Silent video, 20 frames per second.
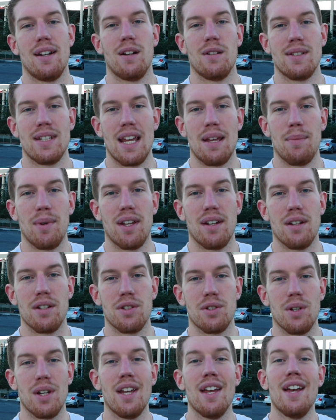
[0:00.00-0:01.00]
entertainment
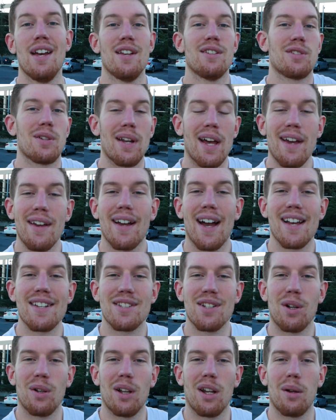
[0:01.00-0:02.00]
industry. So now you guys
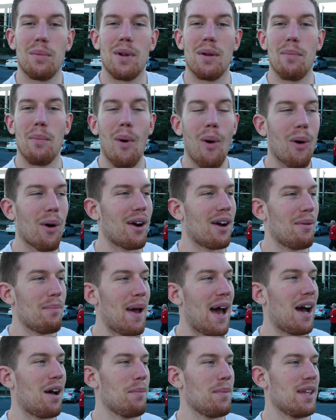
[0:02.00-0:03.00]
know a little bit more
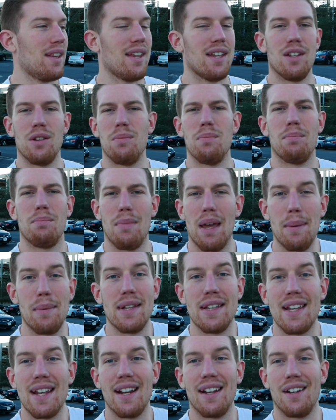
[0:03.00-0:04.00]
about me that you maybe
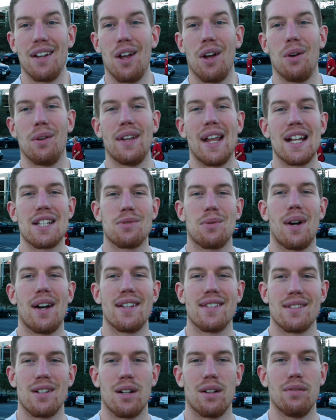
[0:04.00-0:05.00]
didn't know, and that's why I
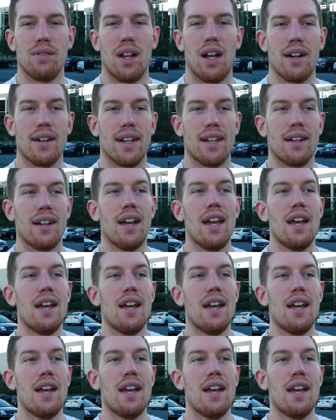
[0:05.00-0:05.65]
started vlogging.